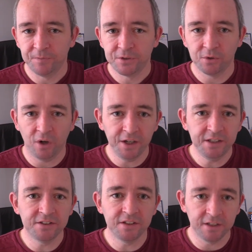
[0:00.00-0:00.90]
So I
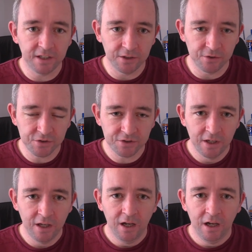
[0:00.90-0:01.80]
is indicators.
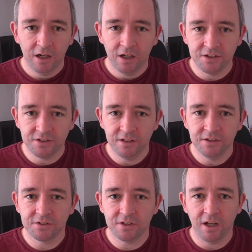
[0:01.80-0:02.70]
I see
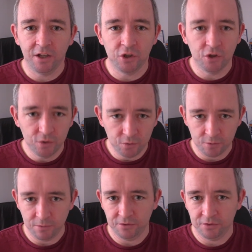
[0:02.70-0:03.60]
this a huge
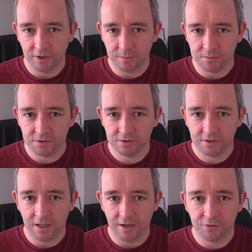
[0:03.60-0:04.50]
amount of
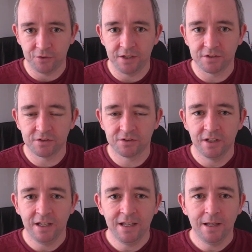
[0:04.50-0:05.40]
times after tests.
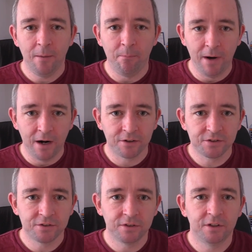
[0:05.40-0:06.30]

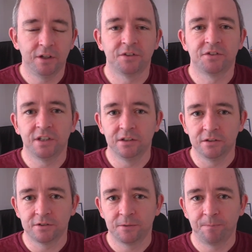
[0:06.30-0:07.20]
Marks on
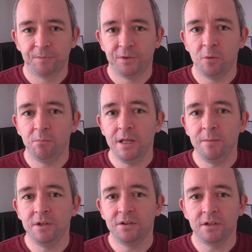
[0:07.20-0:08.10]
signals. Now
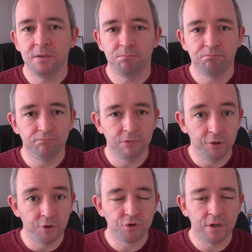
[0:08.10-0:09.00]
maybe the
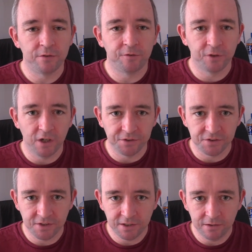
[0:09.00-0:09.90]
learner driver forgot to
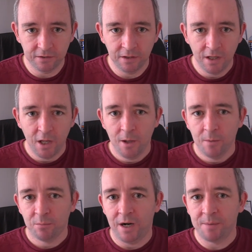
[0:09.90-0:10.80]
signal,
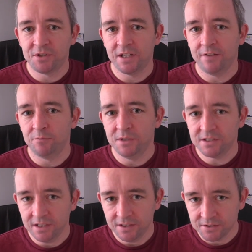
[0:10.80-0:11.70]
perhaps they gave
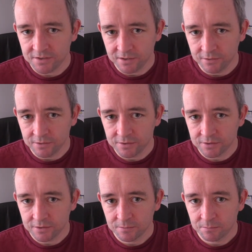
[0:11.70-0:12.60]
misleading
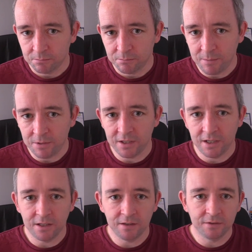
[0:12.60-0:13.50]
signals, maybe
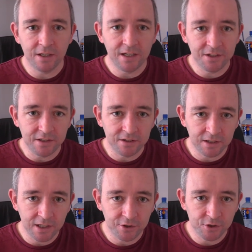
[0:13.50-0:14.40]
they, they let the
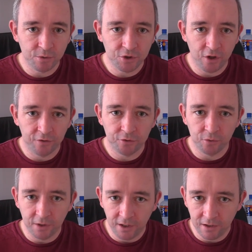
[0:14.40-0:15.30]
indicator switch off
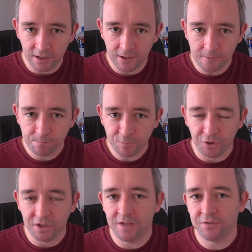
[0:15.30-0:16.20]
too early
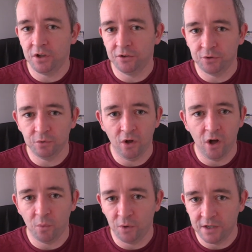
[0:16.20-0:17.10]
or they left it on too
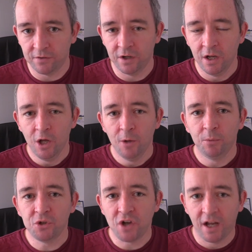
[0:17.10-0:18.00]
long, whatever.
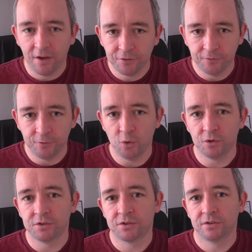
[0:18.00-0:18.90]
But you have to
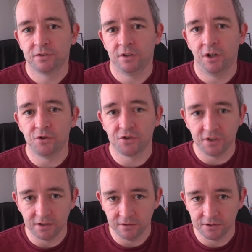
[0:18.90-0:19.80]
focus on your
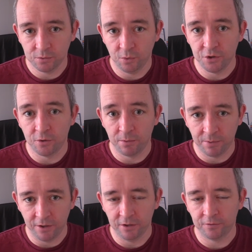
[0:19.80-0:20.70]
signals when you're
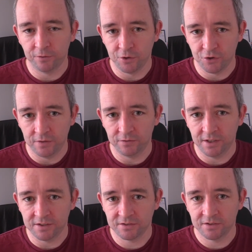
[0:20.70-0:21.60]
preparing for a driving
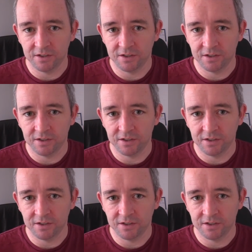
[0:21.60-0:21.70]
test.